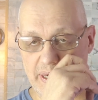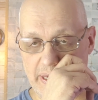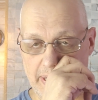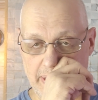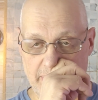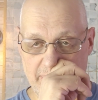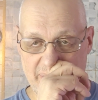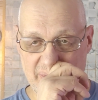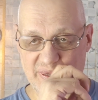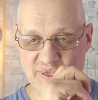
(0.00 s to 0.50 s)

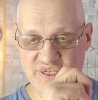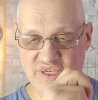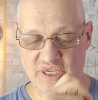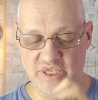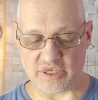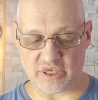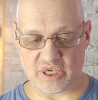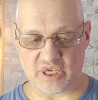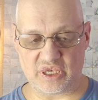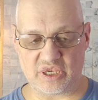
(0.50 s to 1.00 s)
Now,
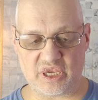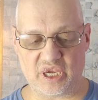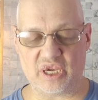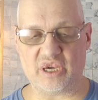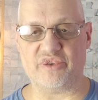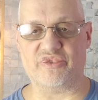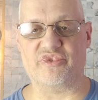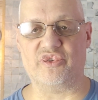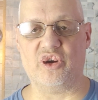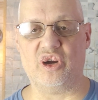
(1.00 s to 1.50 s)
since it can take
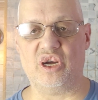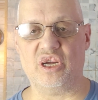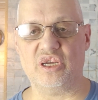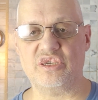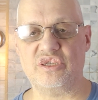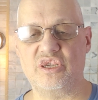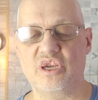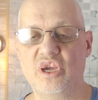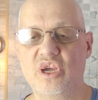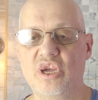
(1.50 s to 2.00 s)
a
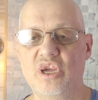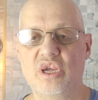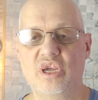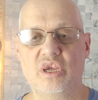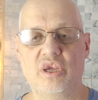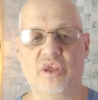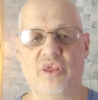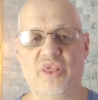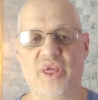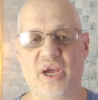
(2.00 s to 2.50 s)
frost,
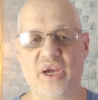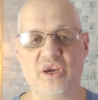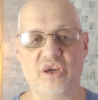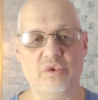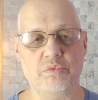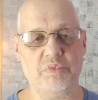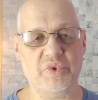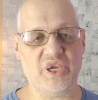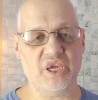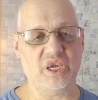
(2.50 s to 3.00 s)
that
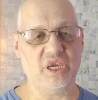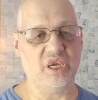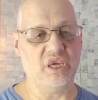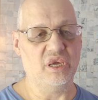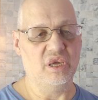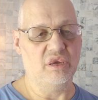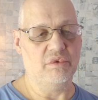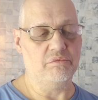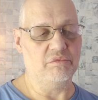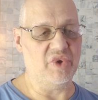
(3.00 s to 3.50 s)
could be
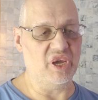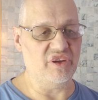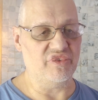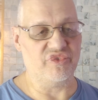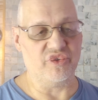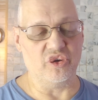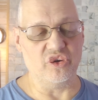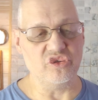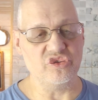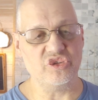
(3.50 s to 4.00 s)
May
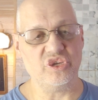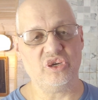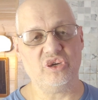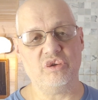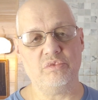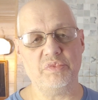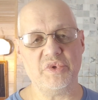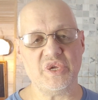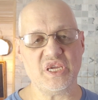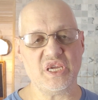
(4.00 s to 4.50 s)
1st, it
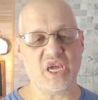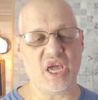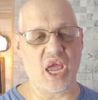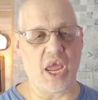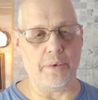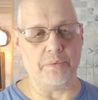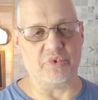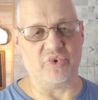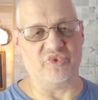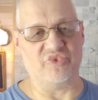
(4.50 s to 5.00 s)
could be
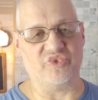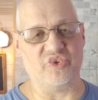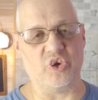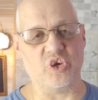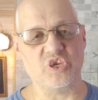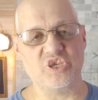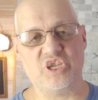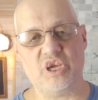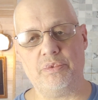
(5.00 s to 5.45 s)
April 1st.